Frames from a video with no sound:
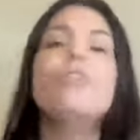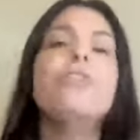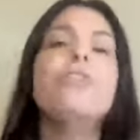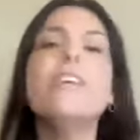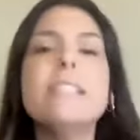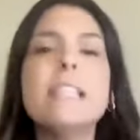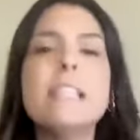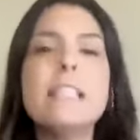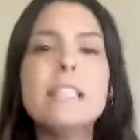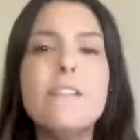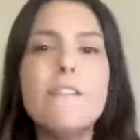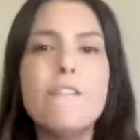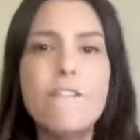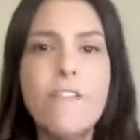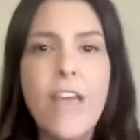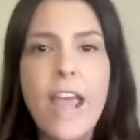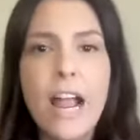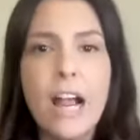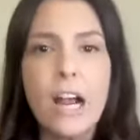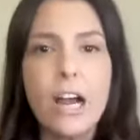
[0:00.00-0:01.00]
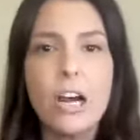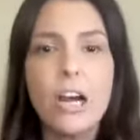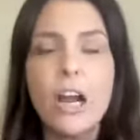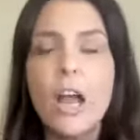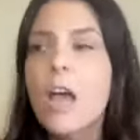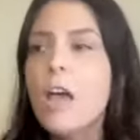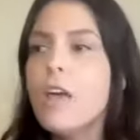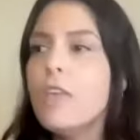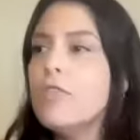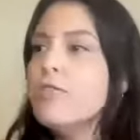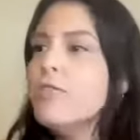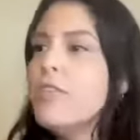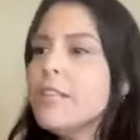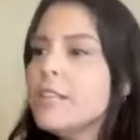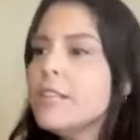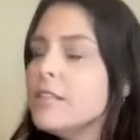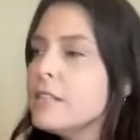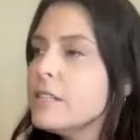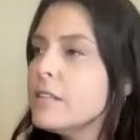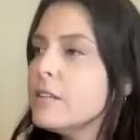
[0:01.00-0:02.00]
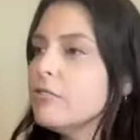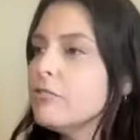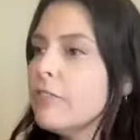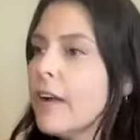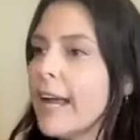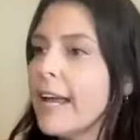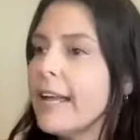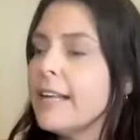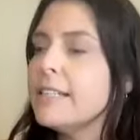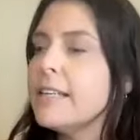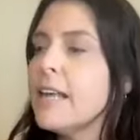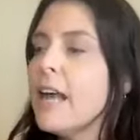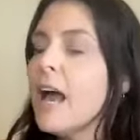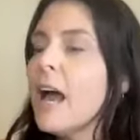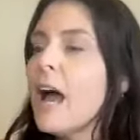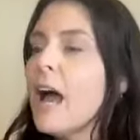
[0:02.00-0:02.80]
This isn't fair. This isn't right.